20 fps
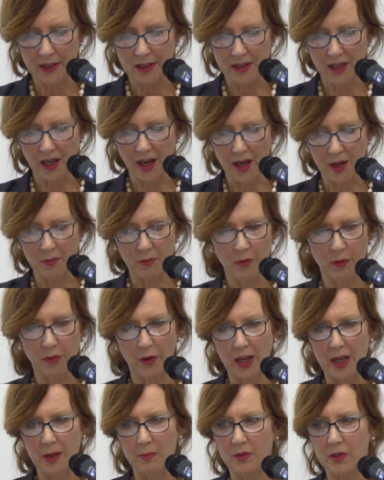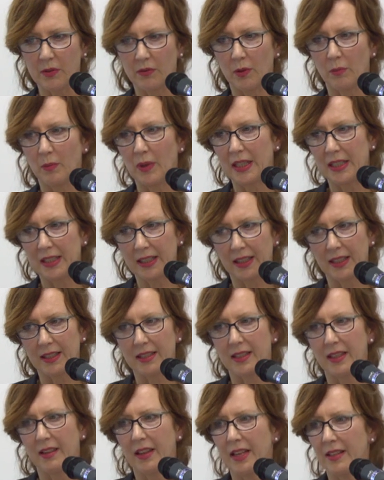timeframes for
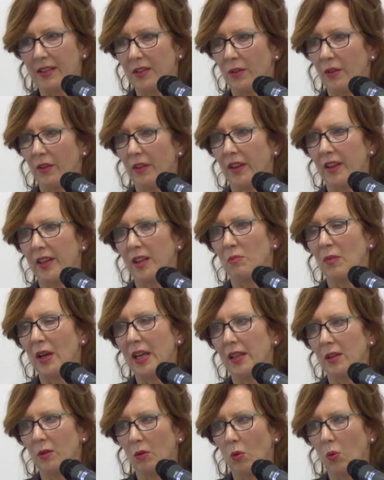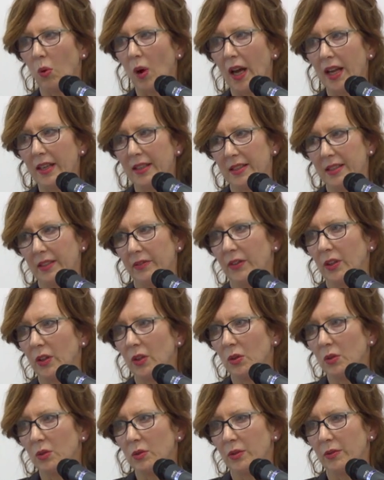meetings and that sort of thing can make it quite
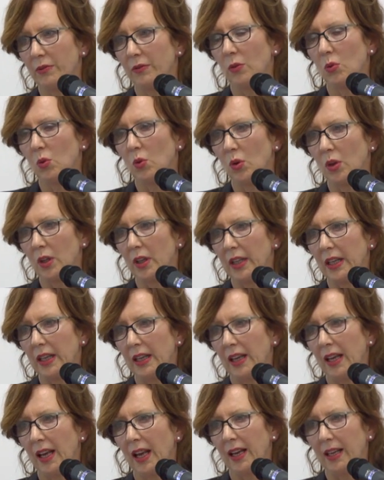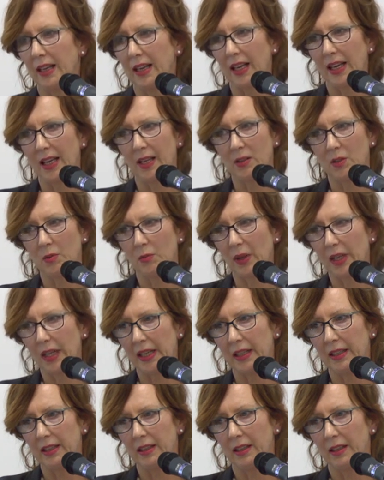difficult for a claim to
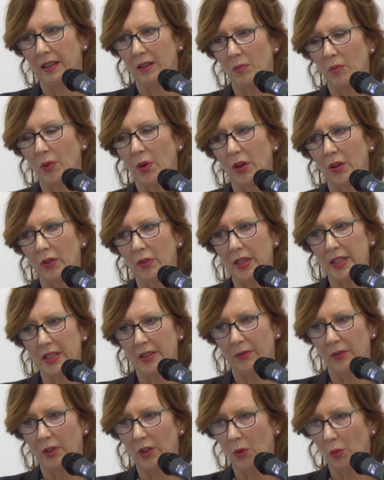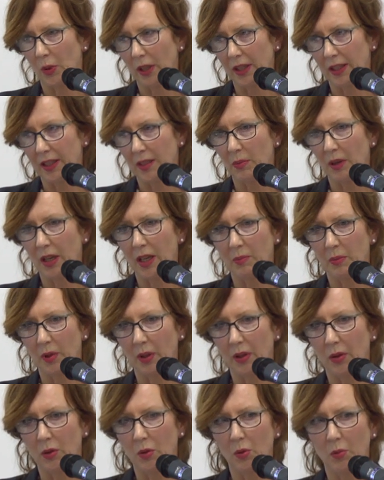be progressed very quickly by a
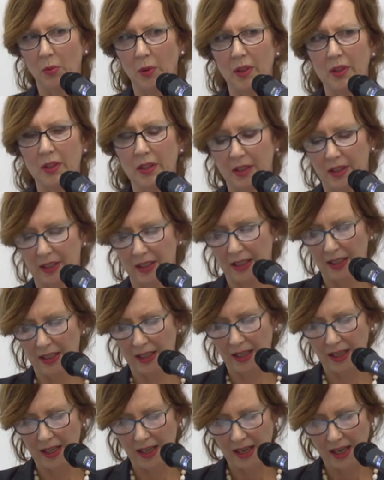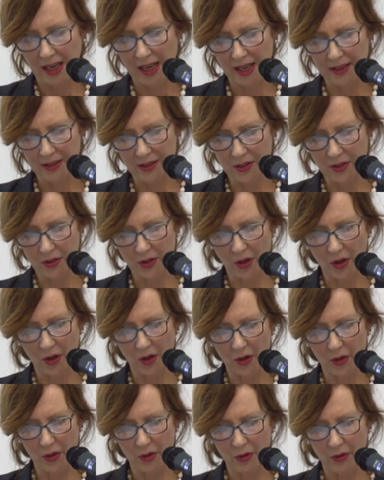body corporate. And
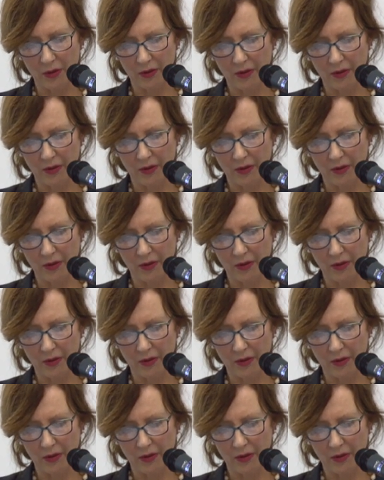so